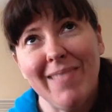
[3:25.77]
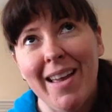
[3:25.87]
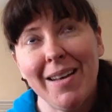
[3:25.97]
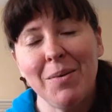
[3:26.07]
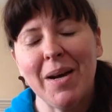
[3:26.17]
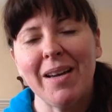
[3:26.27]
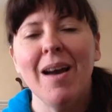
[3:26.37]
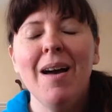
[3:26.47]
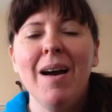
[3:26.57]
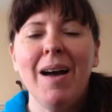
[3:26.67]
Anyway,
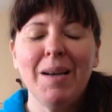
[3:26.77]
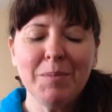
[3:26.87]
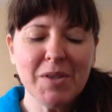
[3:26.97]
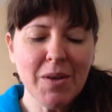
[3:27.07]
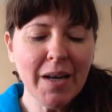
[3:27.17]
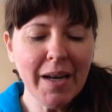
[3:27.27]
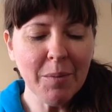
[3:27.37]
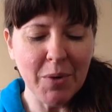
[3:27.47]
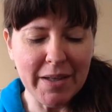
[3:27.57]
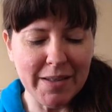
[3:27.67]
um, so then I
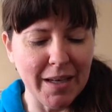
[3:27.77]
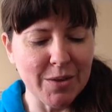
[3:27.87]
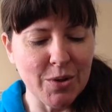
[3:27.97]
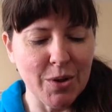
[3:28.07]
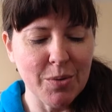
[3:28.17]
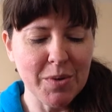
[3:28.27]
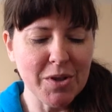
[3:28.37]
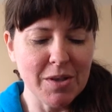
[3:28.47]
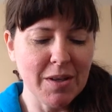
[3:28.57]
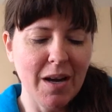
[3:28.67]
had breast cancer,
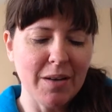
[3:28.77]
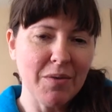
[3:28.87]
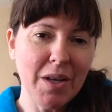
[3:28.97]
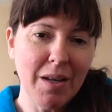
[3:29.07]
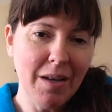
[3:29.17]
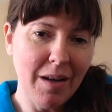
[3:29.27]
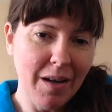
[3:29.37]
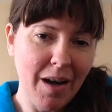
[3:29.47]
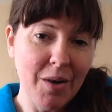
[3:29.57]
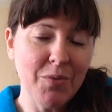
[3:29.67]
which is kind of
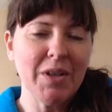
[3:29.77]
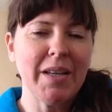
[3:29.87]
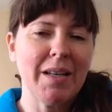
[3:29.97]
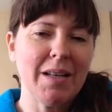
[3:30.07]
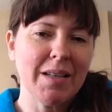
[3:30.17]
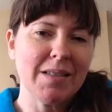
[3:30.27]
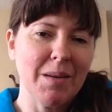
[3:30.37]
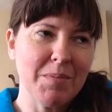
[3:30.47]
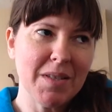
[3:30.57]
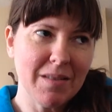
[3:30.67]
uh, unrelated
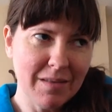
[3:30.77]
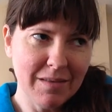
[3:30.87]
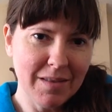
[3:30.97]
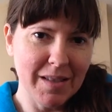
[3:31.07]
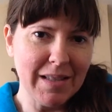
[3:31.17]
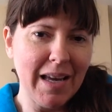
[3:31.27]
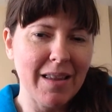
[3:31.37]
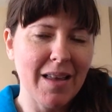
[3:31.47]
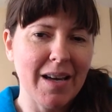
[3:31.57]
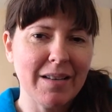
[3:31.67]
except to say
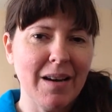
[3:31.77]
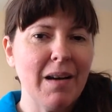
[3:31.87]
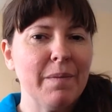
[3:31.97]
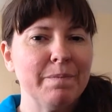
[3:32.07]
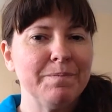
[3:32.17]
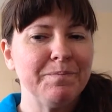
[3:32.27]
that um,